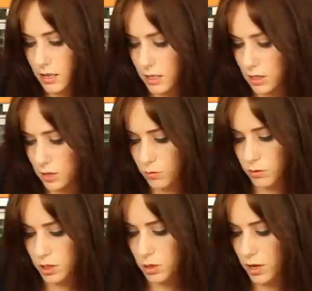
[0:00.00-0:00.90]
Just
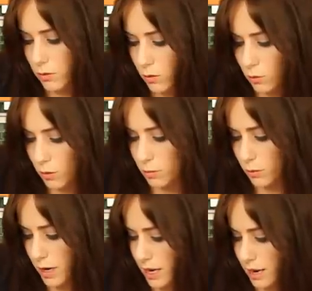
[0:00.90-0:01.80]
really try to
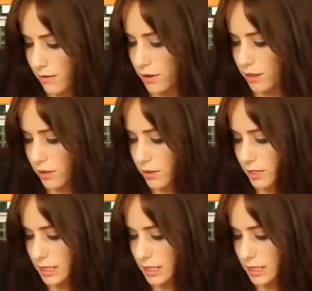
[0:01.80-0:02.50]
incorporate everything on the